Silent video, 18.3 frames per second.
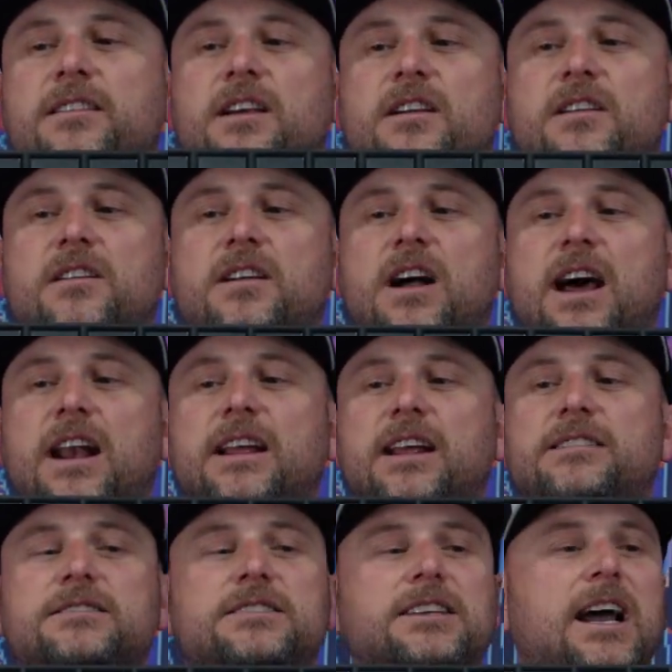the
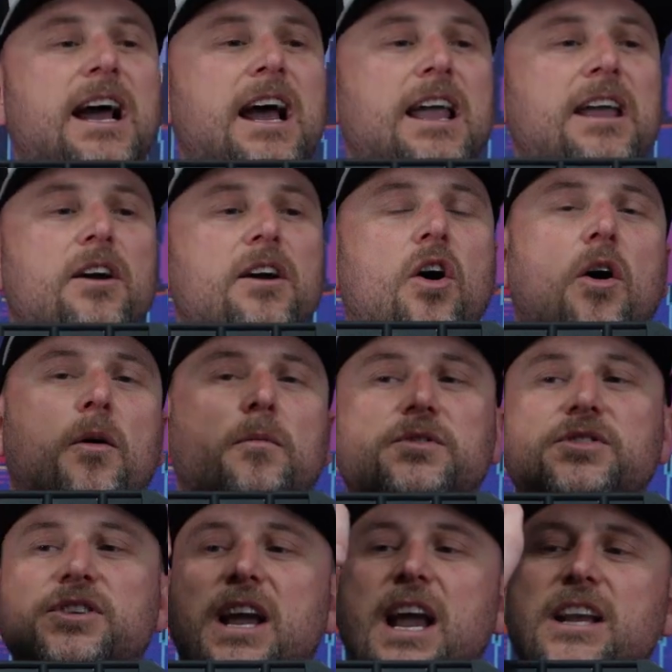current A-arm.
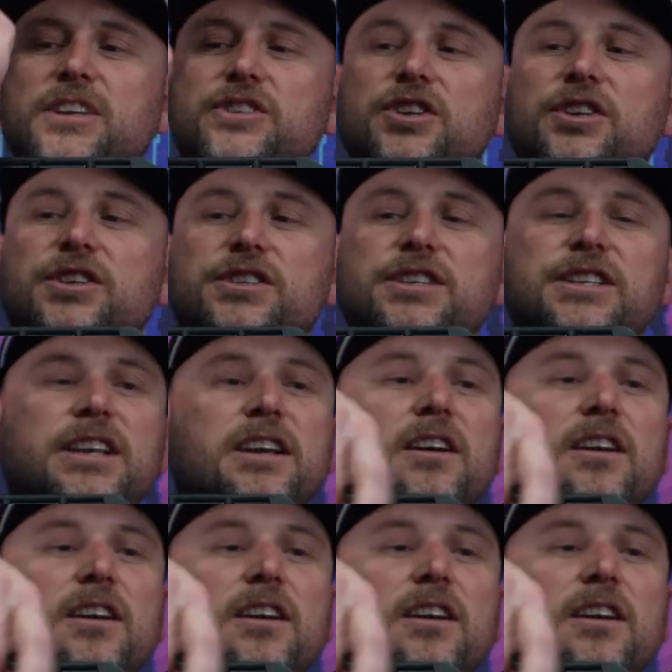So as you can see